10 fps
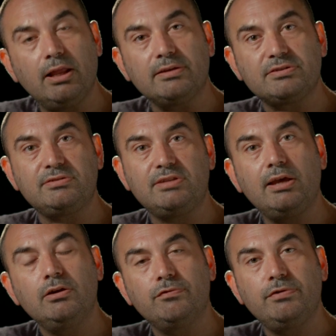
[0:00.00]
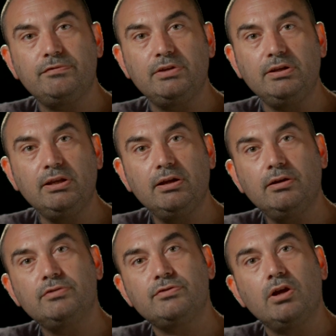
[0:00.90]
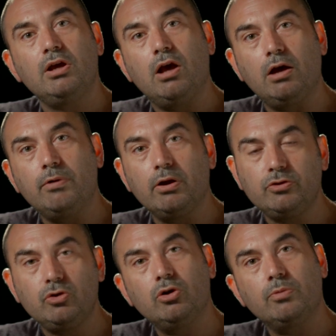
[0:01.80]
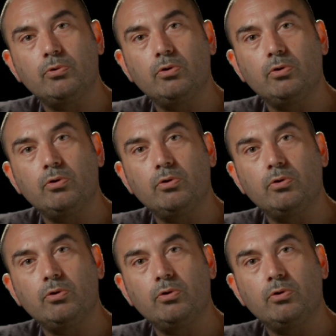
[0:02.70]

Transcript: last 10 or 15 years around Europe